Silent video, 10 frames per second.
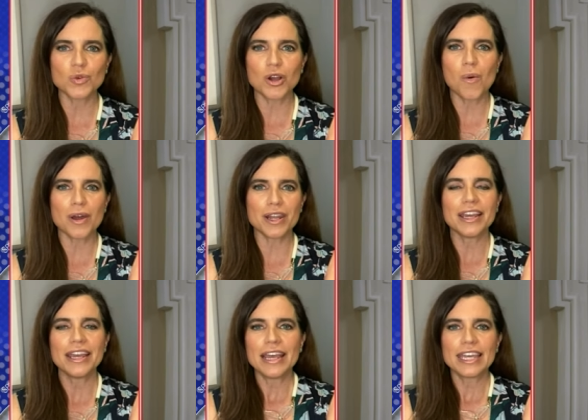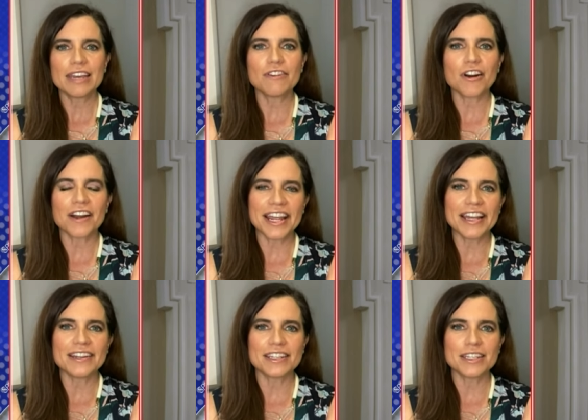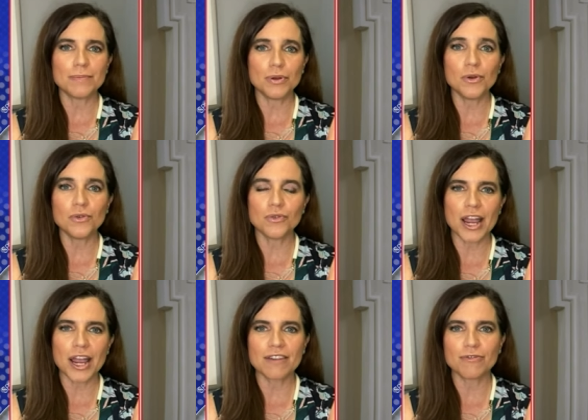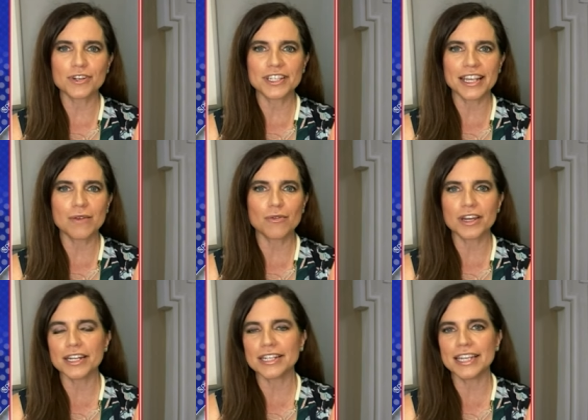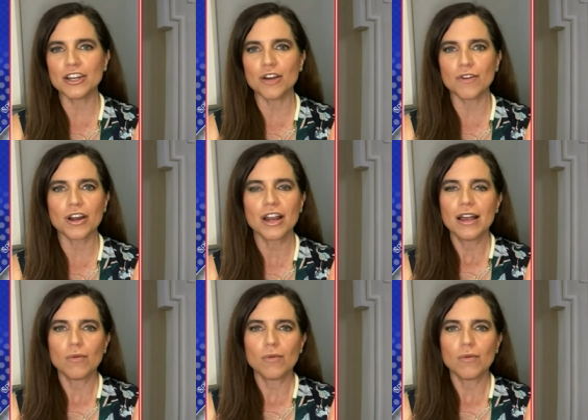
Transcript: We don't want to give our hand to Putin, right? If we're saying we're going to send over